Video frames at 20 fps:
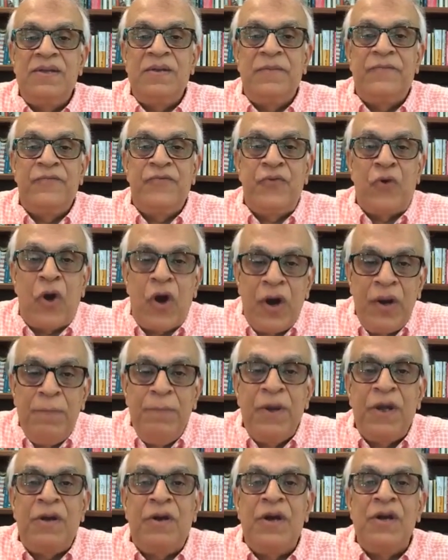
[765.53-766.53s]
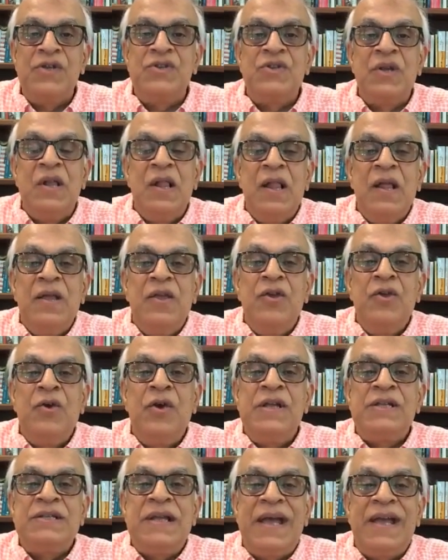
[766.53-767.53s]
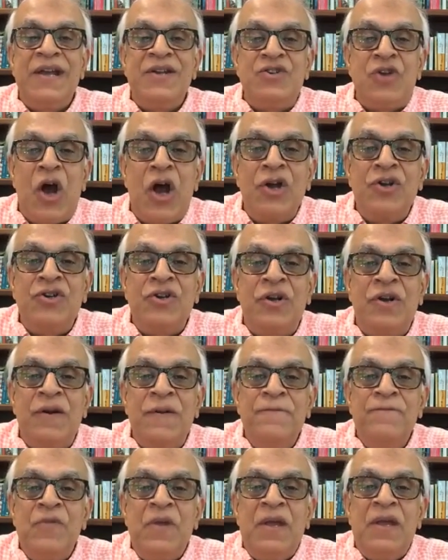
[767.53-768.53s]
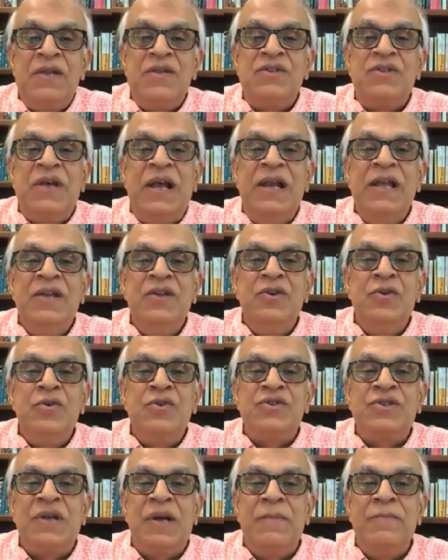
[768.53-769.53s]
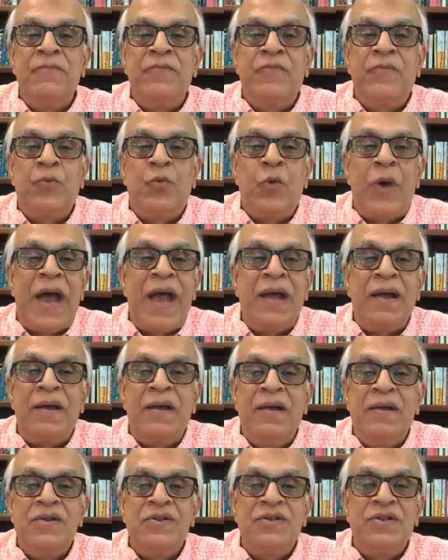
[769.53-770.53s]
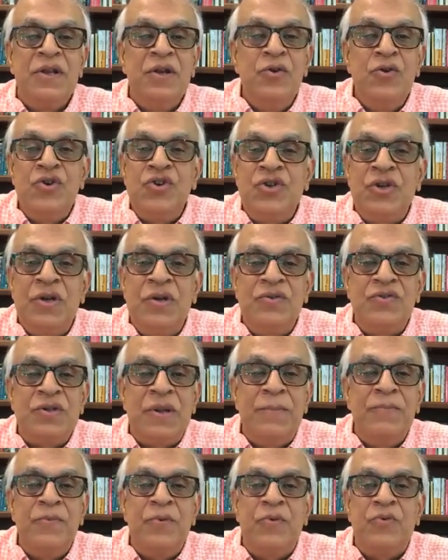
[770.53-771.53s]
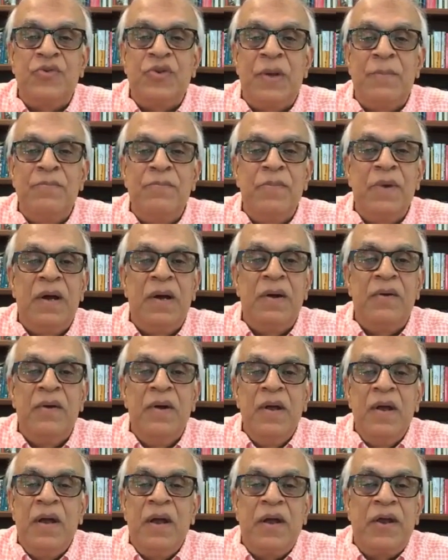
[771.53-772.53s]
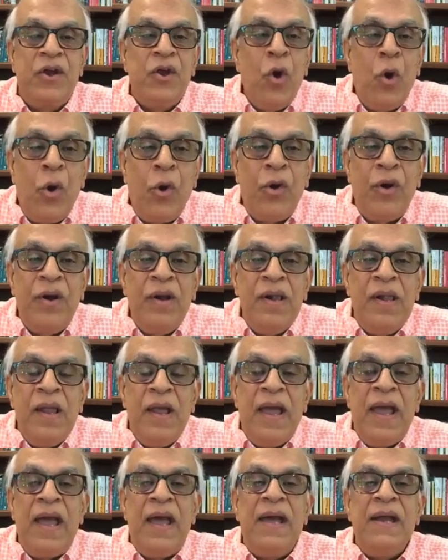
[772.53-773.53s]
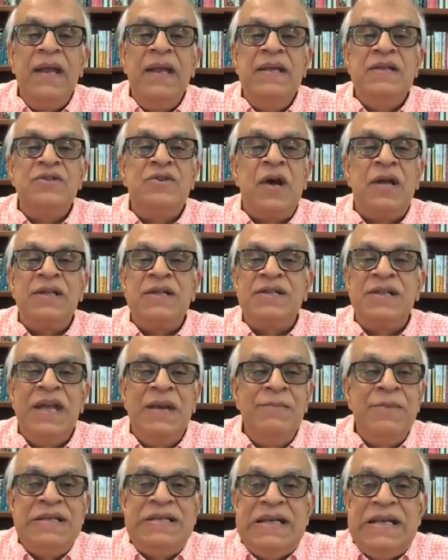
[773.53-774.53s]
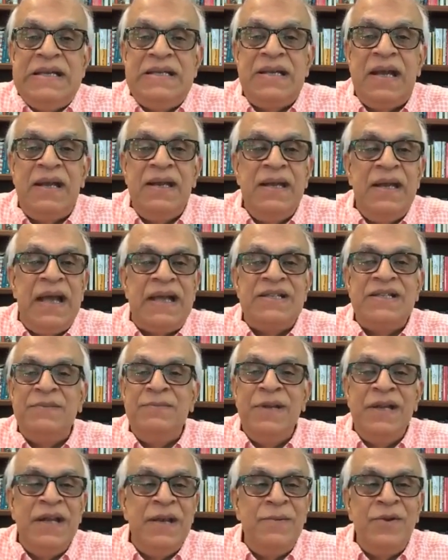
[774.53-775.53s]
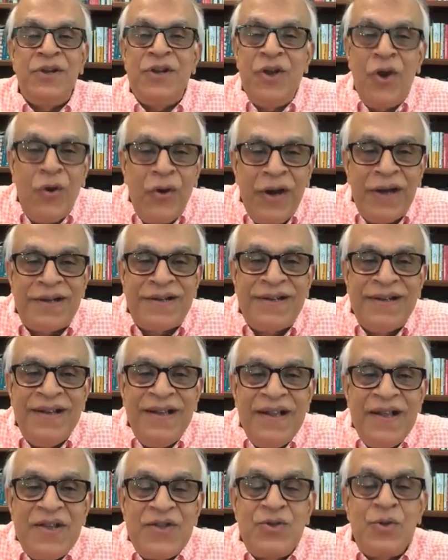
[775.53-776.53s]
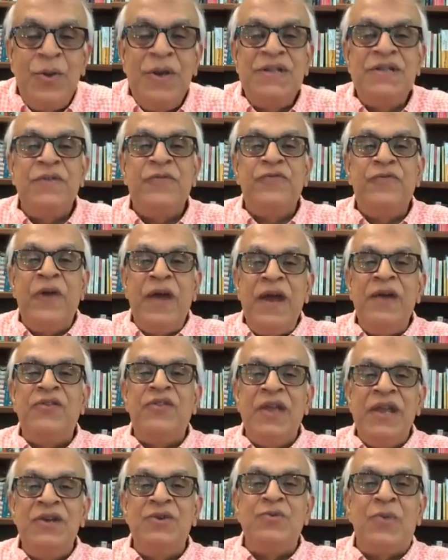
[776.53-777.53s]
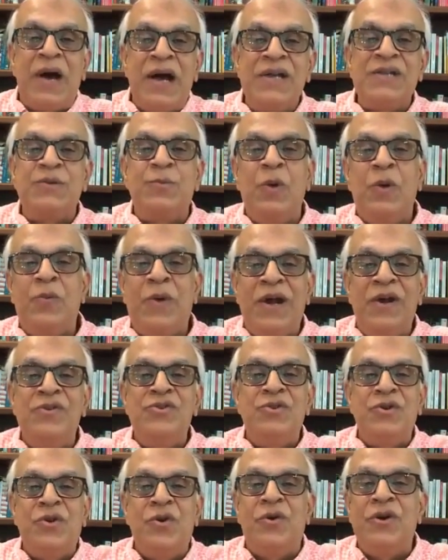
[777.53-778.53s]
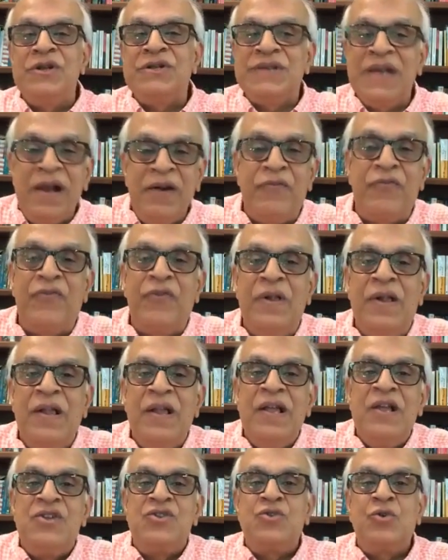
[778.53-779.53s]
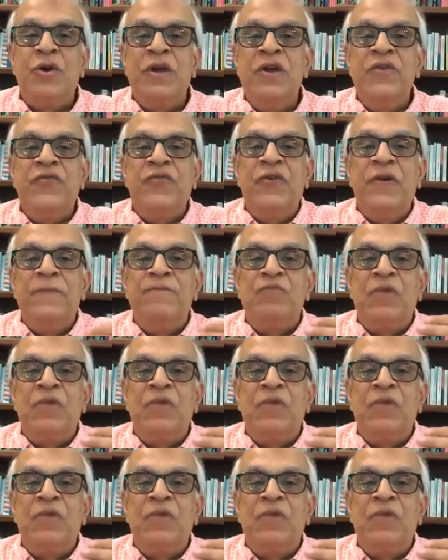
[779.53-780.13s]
a fraud because, it's like a doctor selling you some quack solution, some cure, and he's got the same disease and he hasn't been able to cure it. So it's a fair thing to ask, well, why don't you cure yourself? So if